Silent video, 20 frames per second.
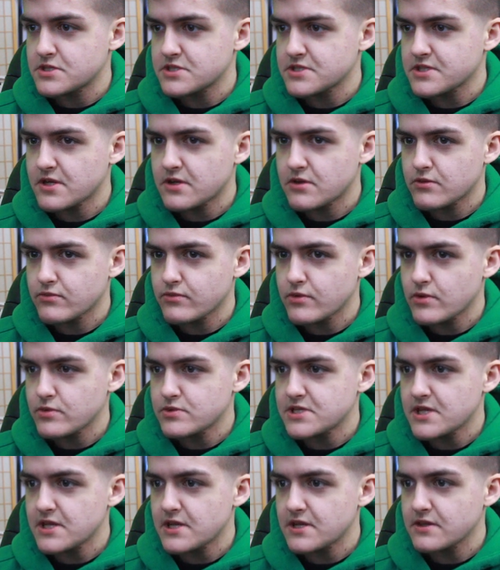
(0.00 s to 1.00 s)
Just kind of
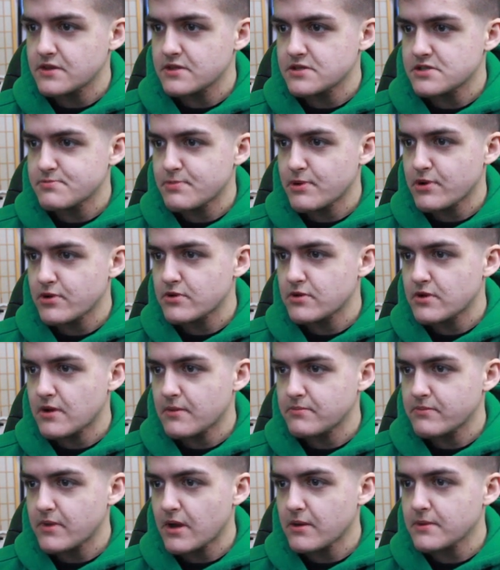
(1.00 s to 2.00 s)
rotating this
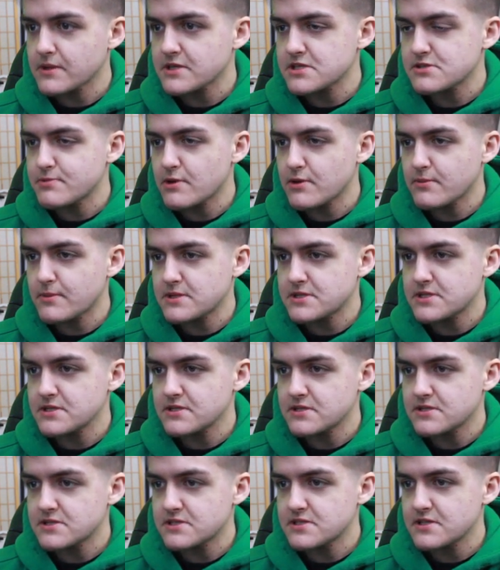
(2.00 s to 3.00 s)
part. I'm
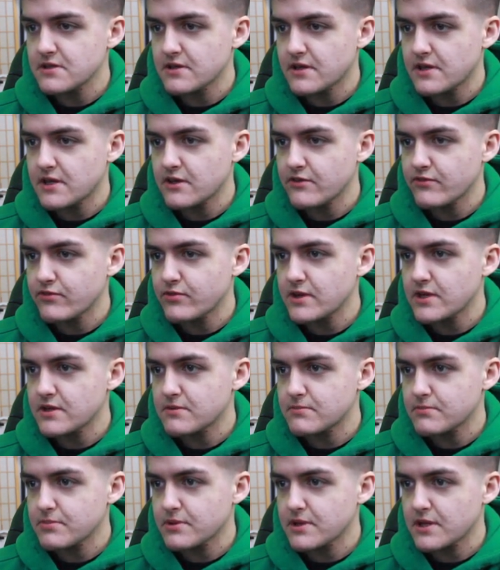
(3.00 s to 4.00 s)
experimenting to see like if we
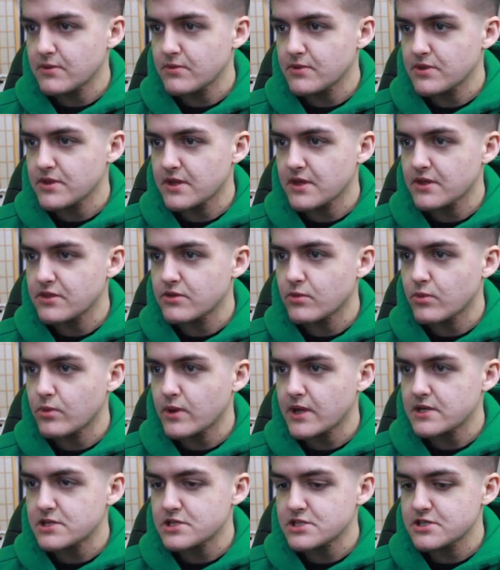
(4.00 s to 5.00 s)
can play with like the
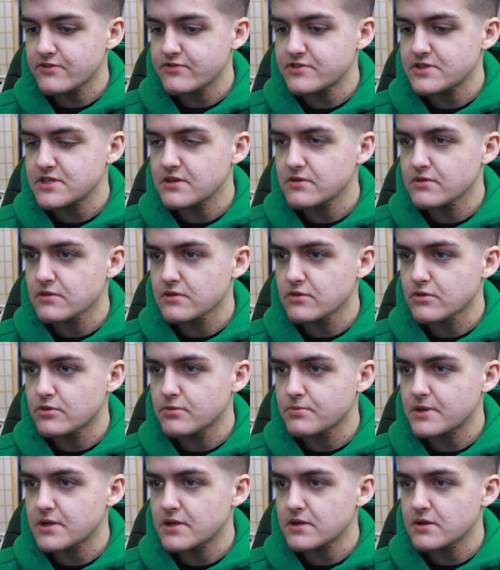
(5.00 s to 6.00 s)
weight shifting a
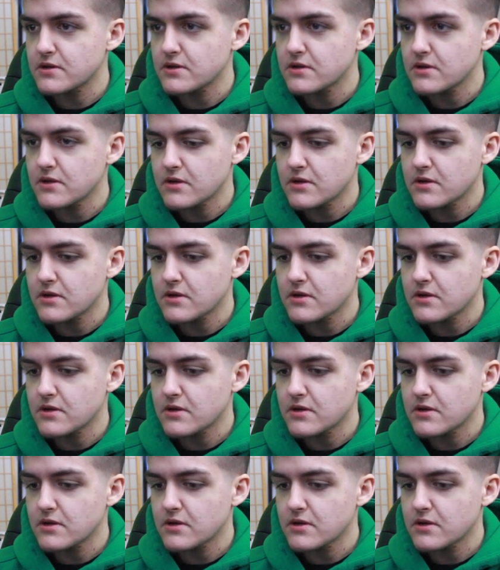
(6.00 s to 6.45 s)
little bit.